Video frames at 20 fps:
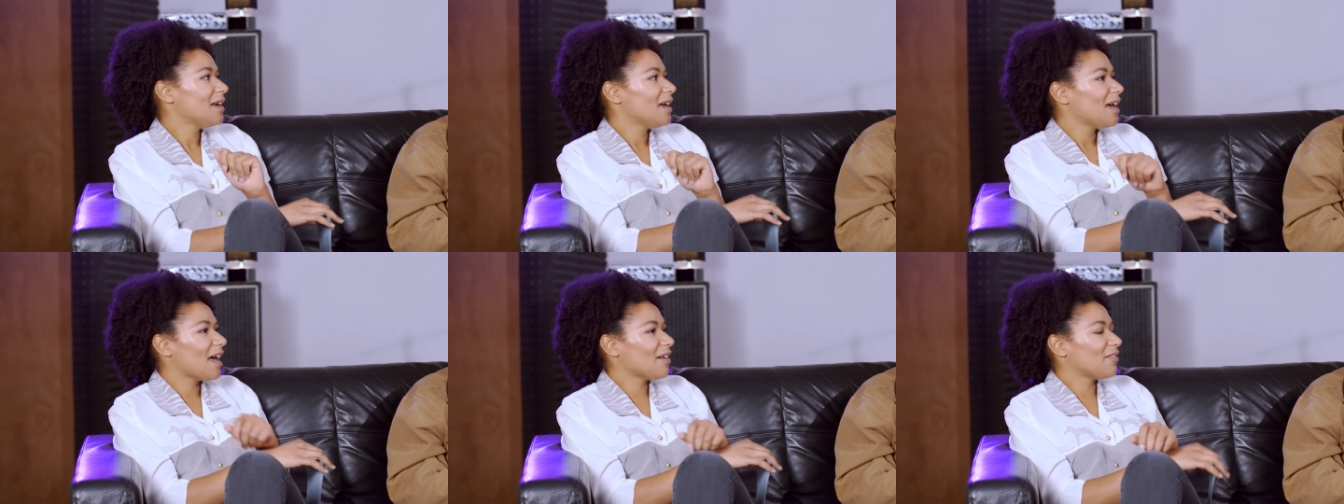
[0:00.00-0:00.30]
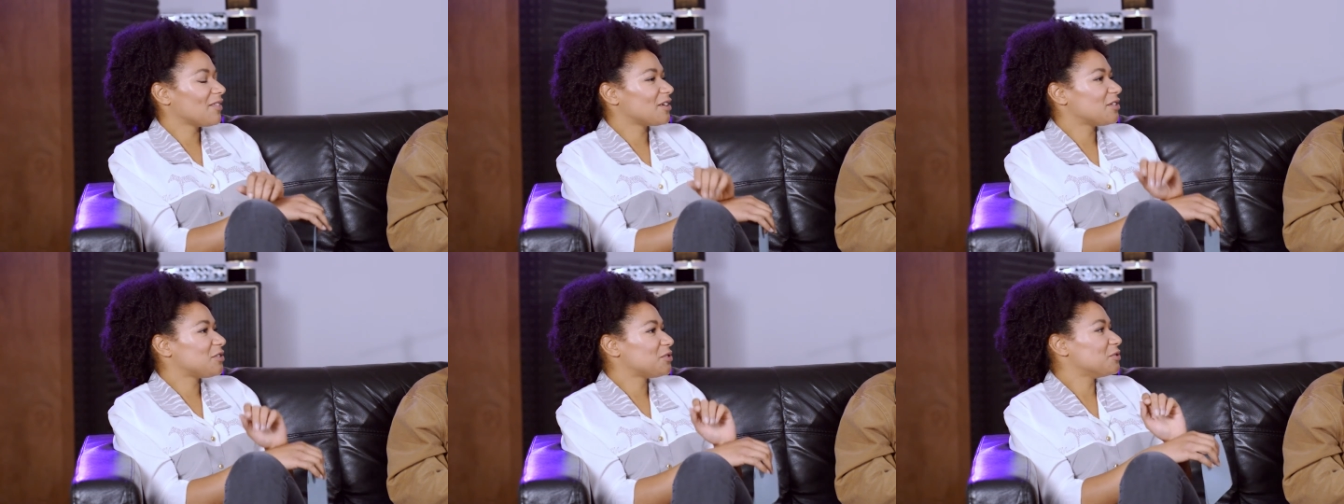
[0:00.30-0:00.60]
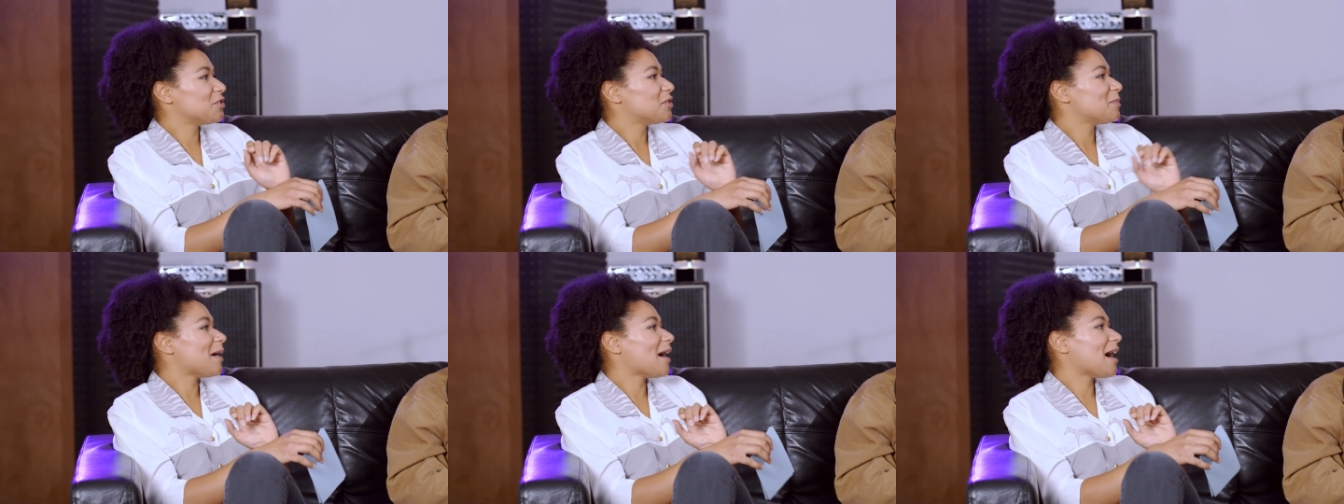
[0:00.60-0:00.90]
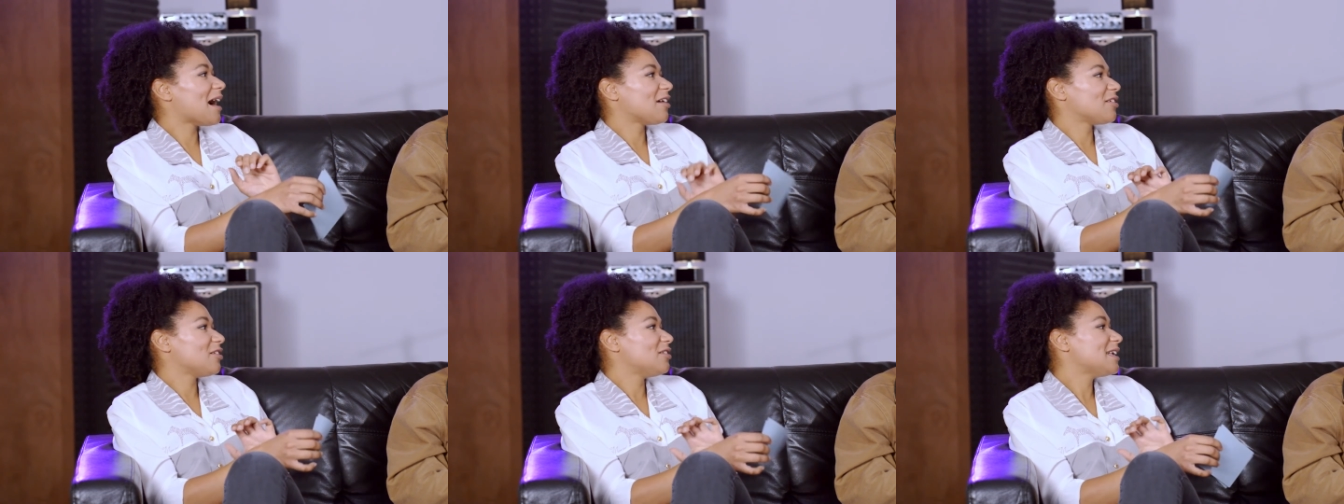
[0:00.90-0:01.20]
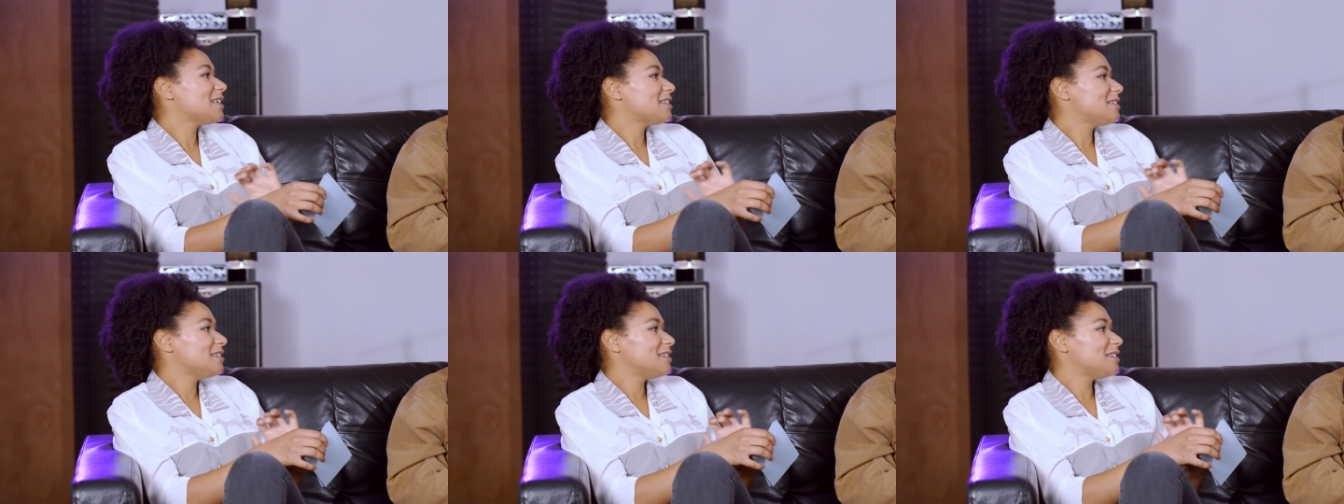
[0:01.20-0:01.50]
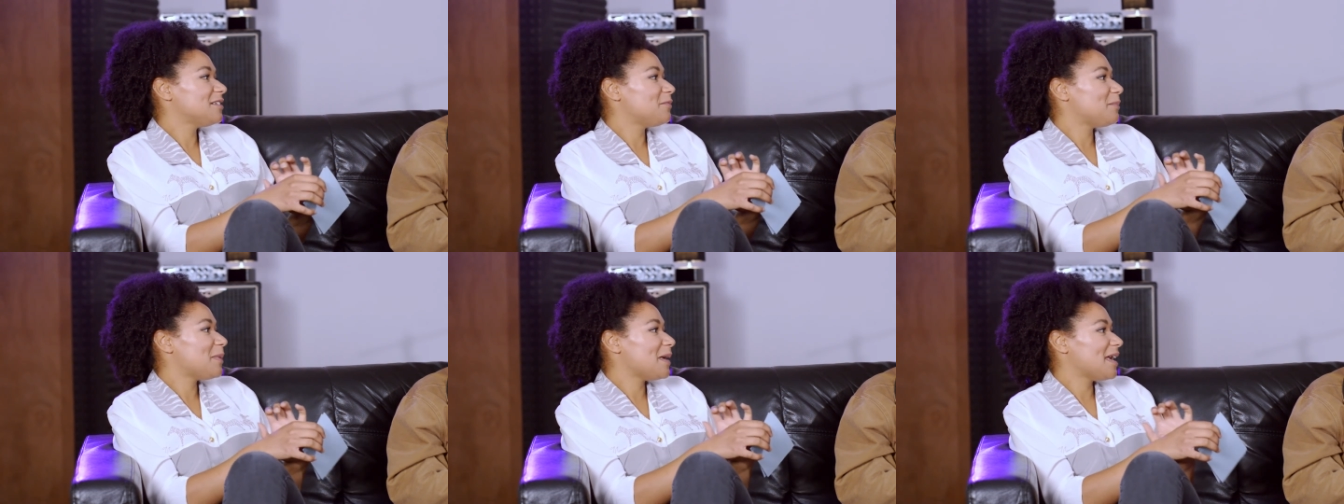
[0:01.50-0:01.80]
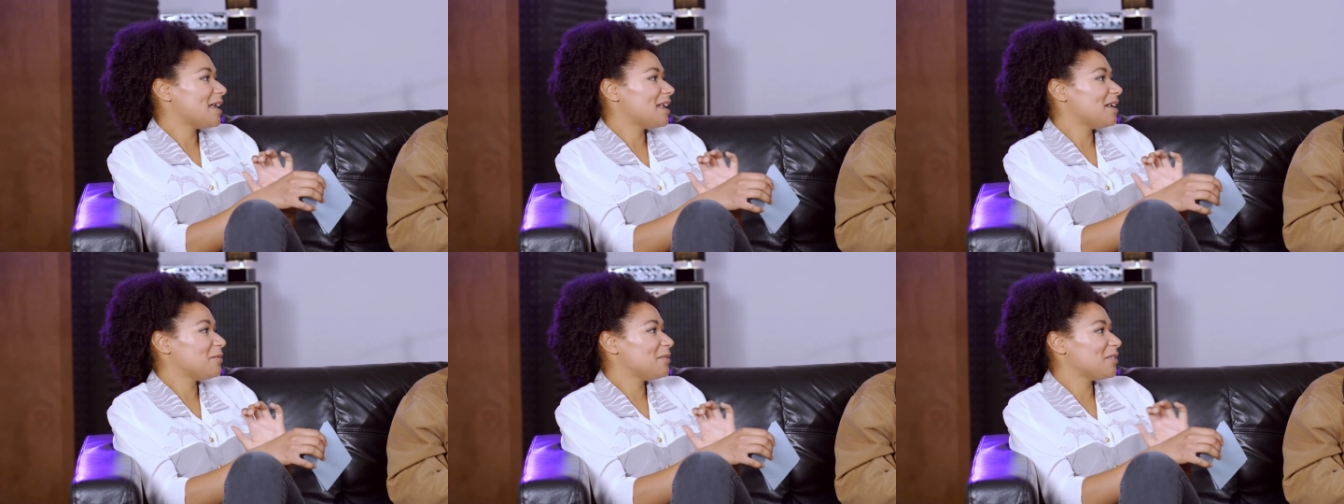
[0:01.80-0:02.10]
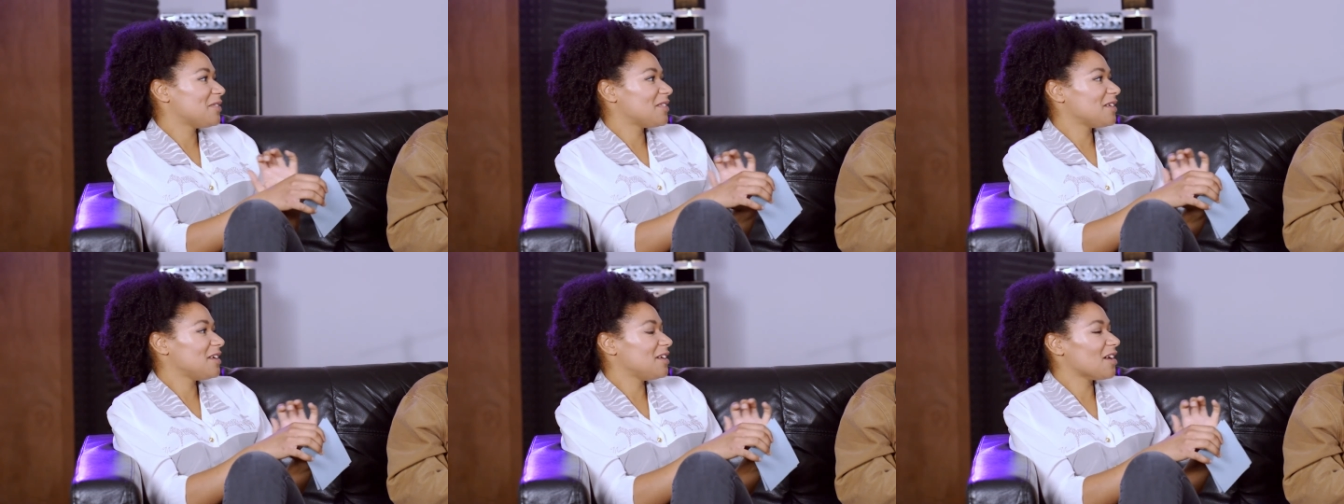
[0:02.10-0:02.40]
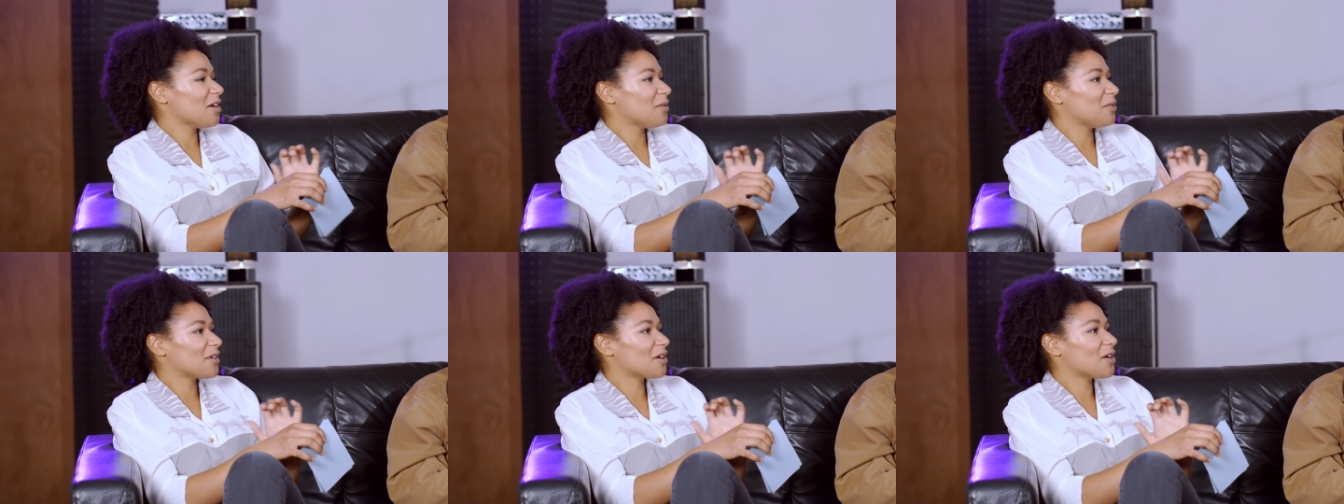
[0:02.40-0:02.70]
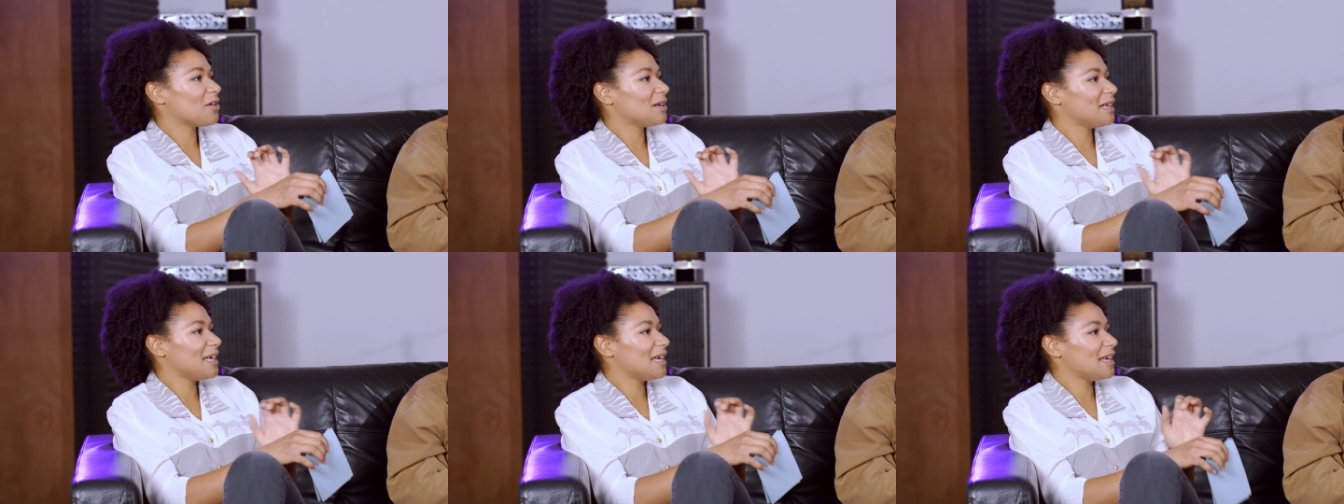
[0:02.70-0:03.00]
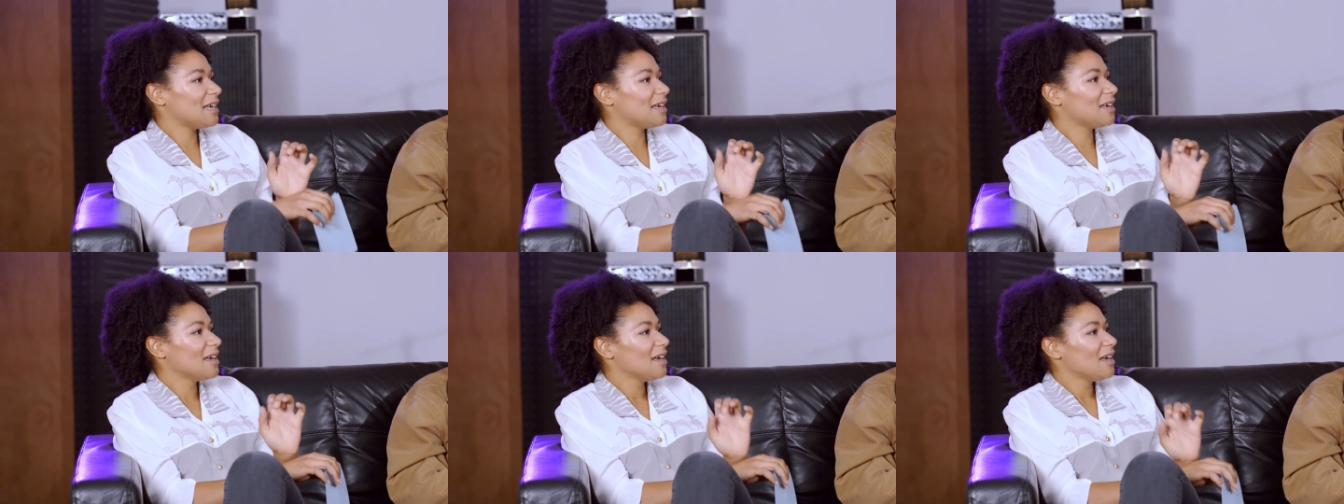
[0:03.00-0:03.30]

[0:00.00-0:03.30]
having a talk about how your lessons have been with, you know, the colleague,